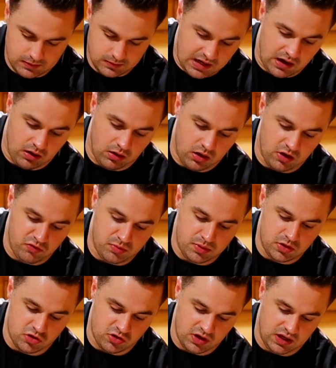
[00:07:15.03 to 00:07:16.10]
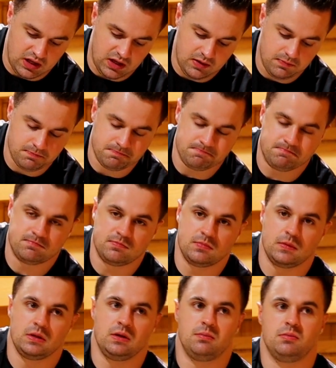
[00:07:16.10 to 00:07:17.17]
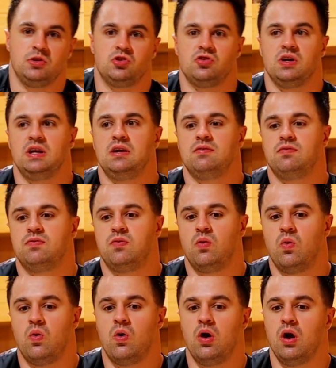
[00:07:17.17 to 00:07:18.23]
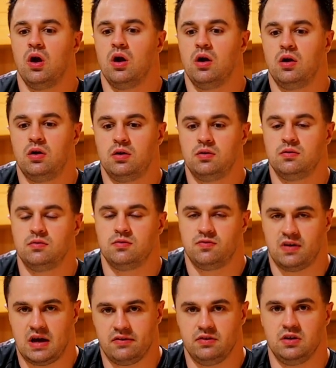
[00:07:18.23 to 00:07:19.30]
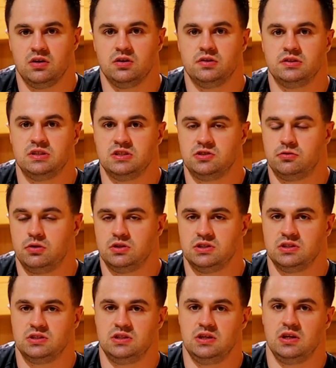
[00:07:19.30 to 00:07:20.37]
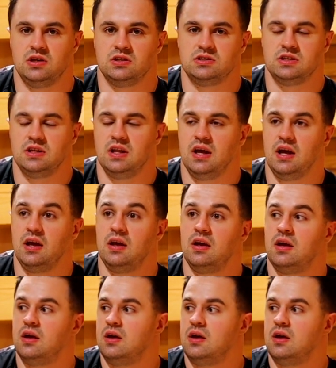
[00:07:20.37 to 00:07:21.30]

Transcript: How long have you been training? I've been training for 5 years, since 2016. I just said that.